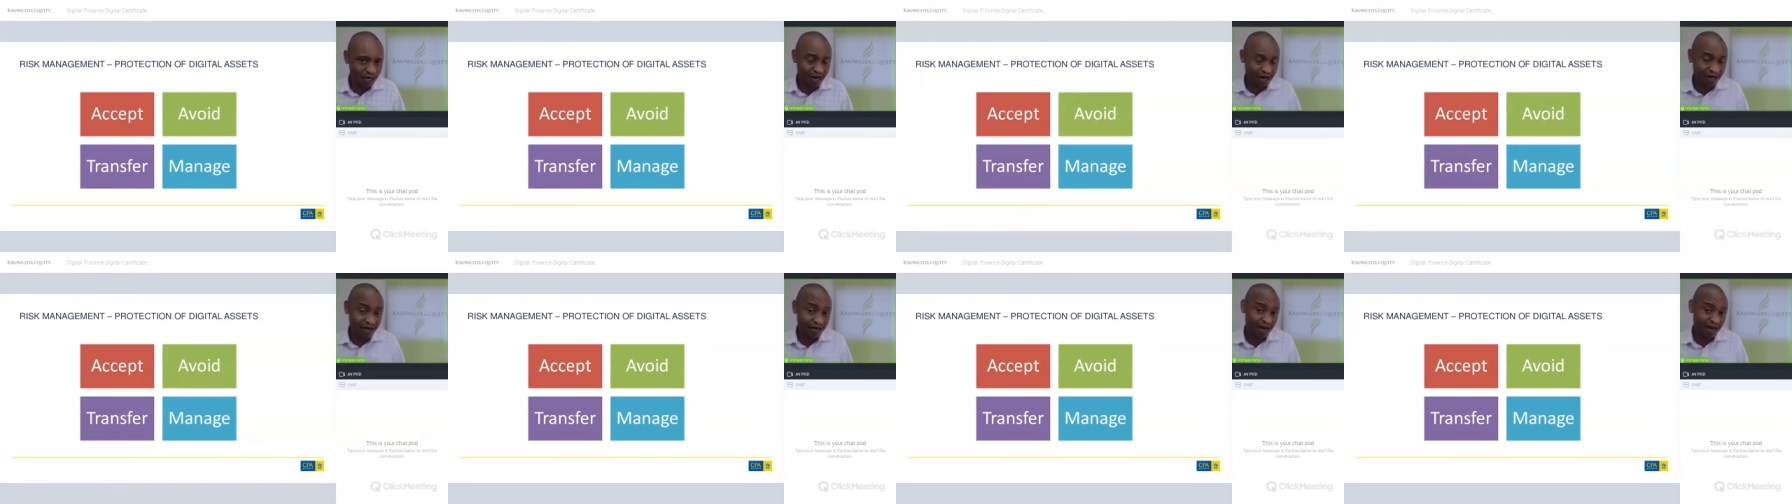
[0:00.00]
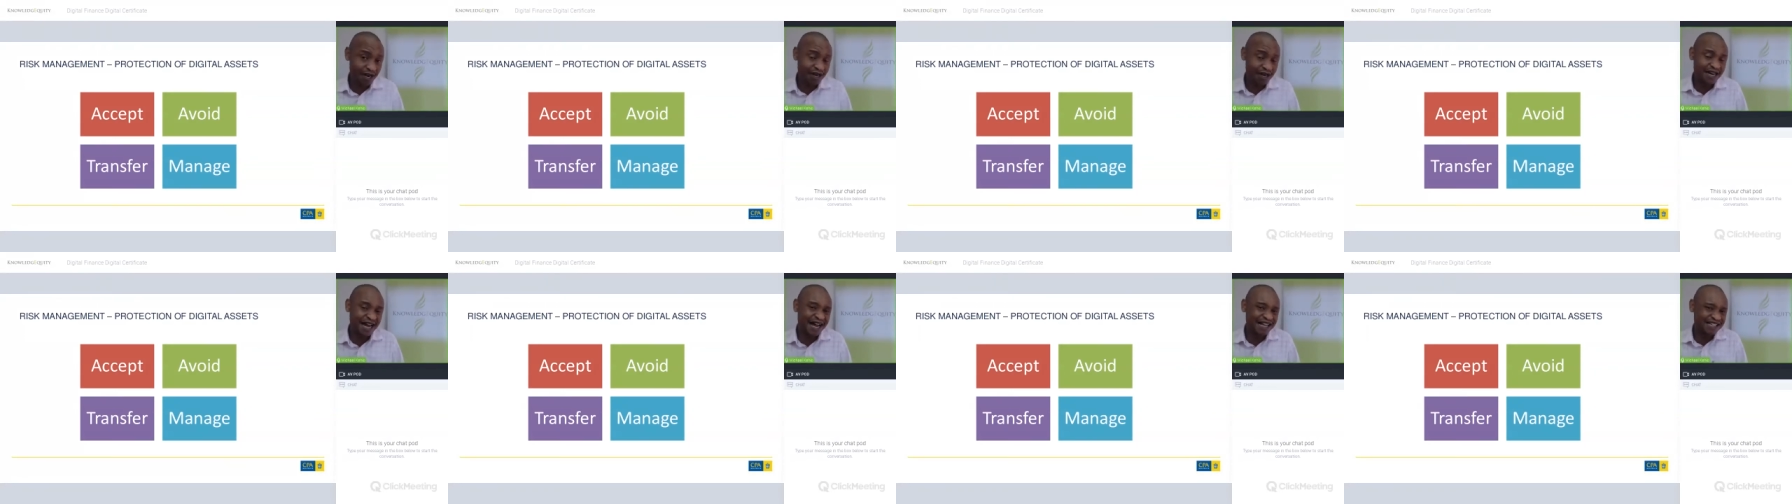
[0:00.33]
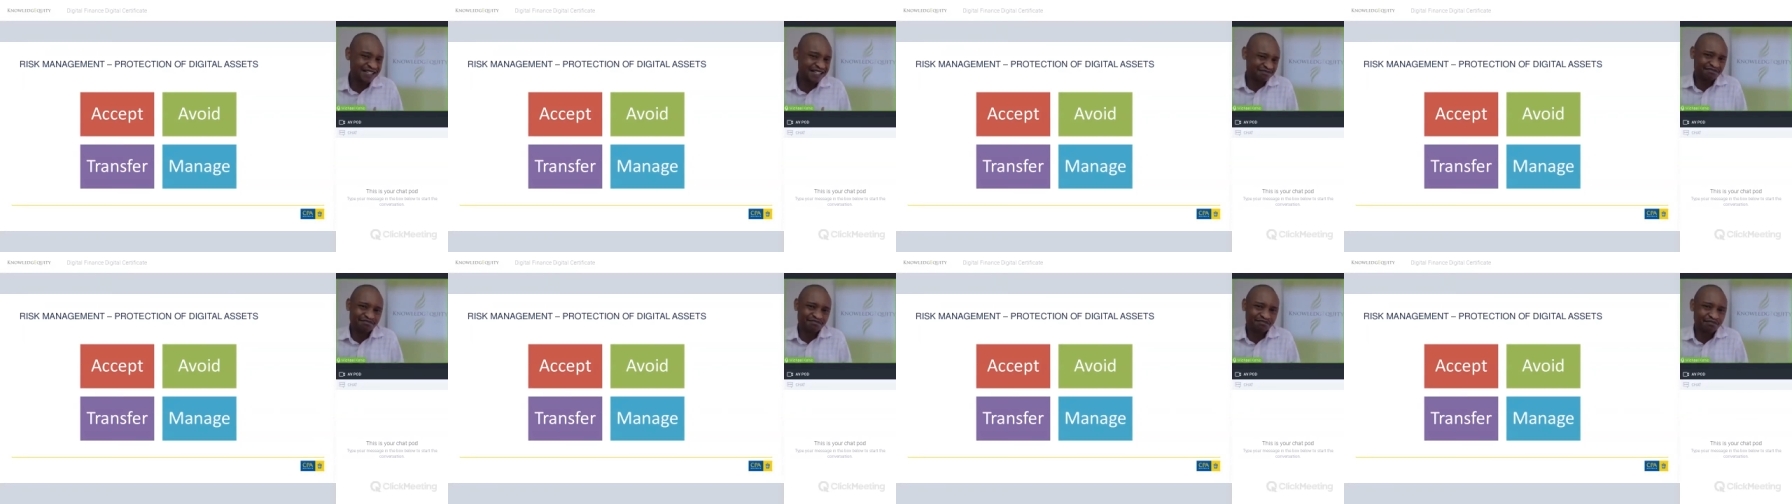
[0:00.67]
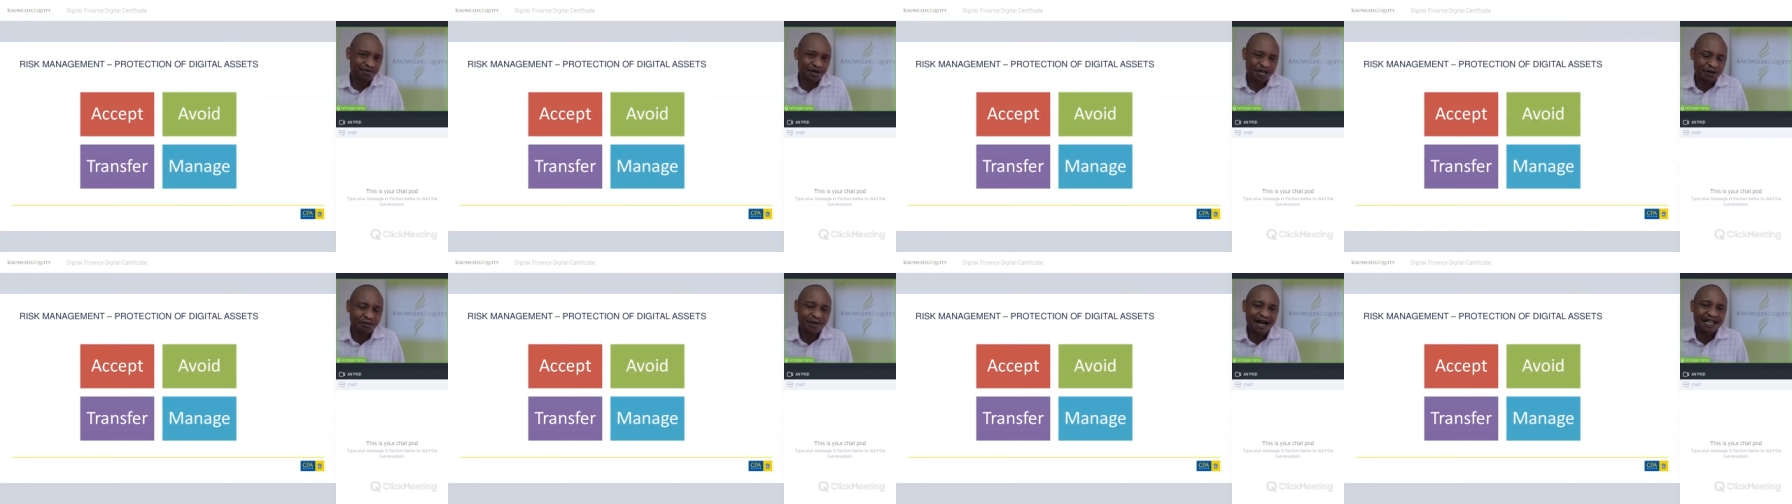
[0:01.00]
and does
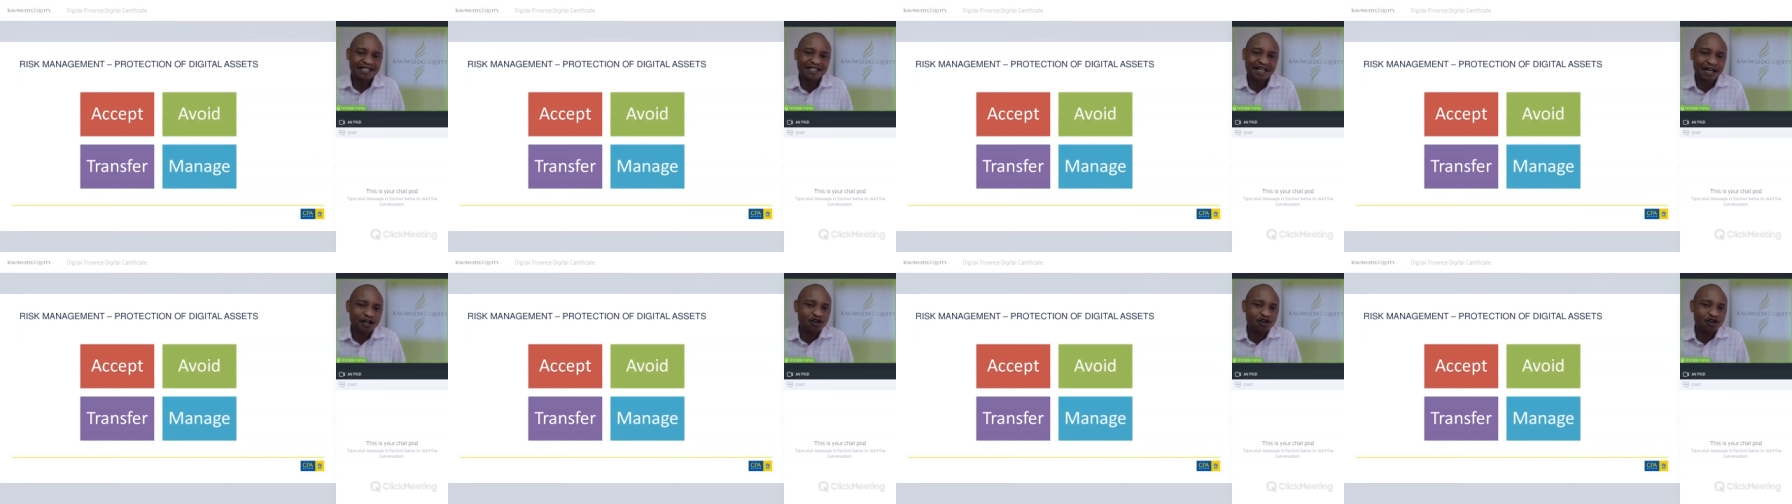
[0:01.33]
pretty much